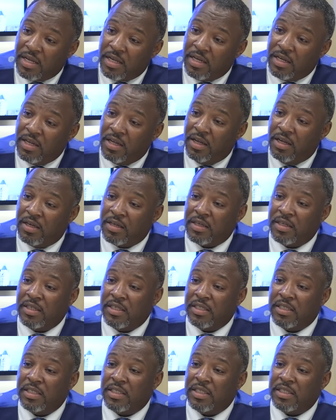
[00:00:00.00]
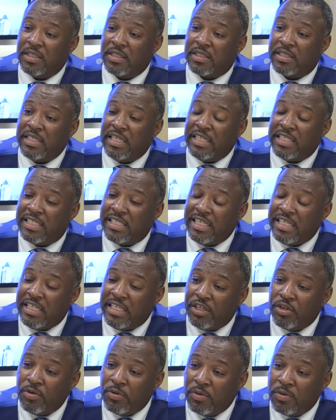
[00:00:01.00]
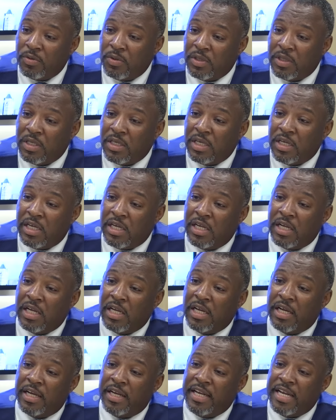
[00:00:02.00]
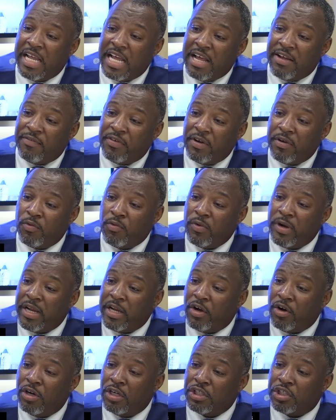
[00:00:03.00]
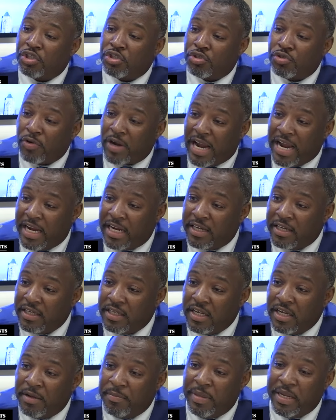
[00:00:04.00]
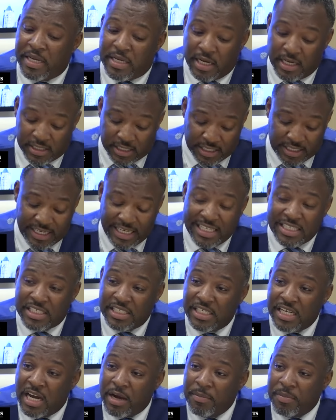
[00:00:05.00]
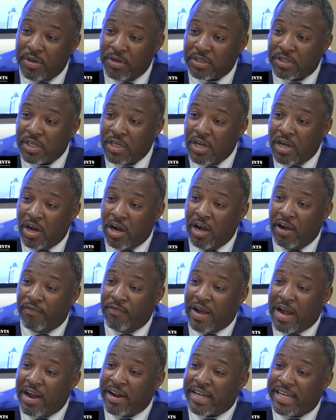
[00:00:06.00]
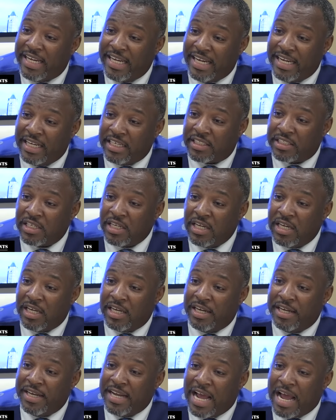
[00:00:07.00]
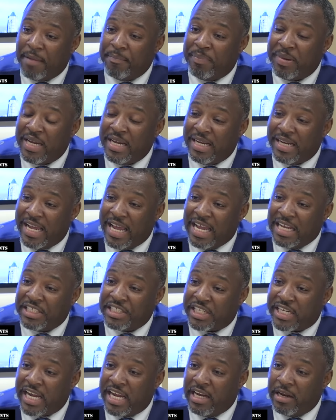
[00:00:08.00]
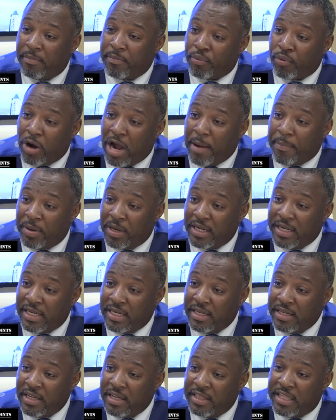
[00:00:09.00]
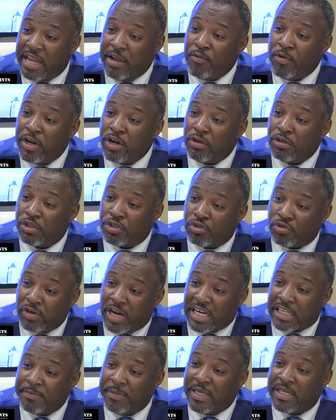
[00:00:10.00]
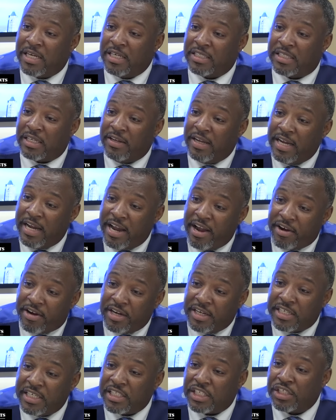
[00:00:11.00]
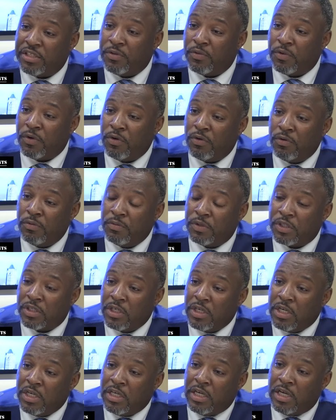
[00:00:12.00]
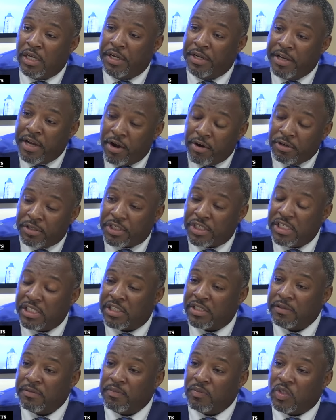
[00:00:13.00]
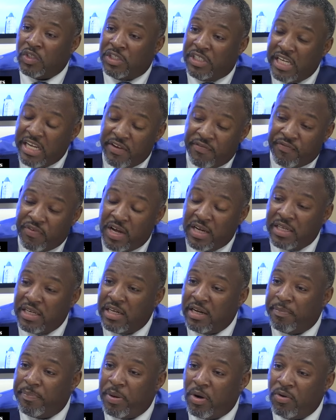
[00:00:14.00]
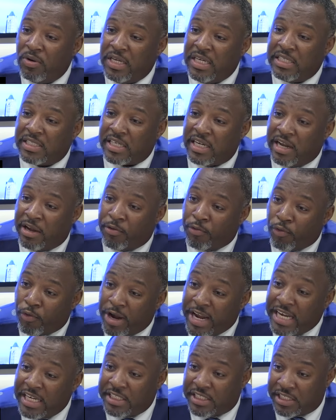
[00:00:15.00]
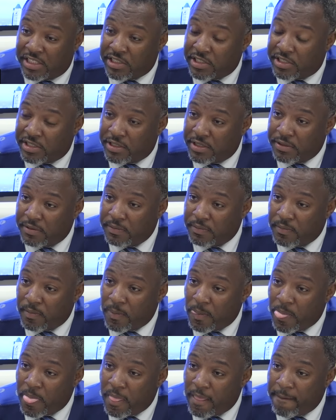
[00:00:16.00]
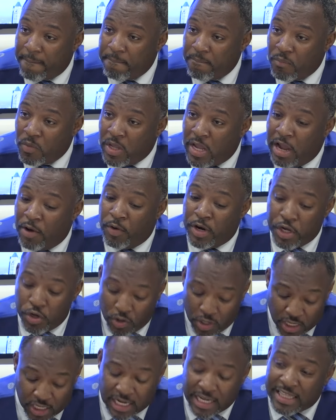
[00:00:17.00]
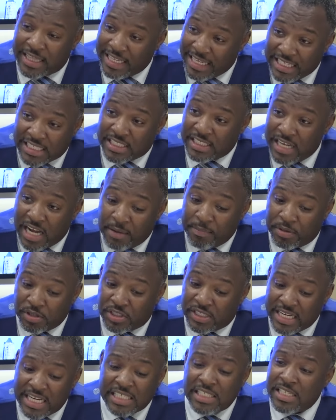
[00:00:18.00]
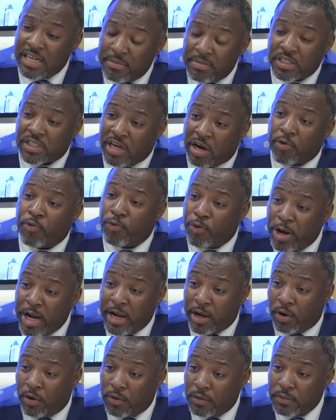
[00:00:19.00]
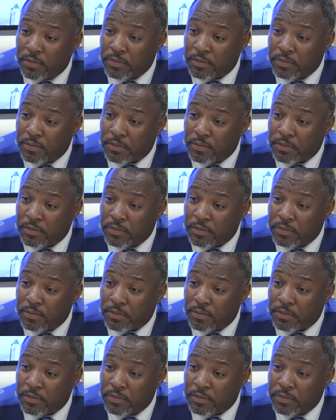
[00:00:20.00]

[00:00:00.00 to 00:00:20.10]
Look, CTU never went on strike because of these numbers of our kids not being educated properly. They went on strikes because of air conditioning rooms, nurses, defunding the police, and raises. And when you look at these numbers are real.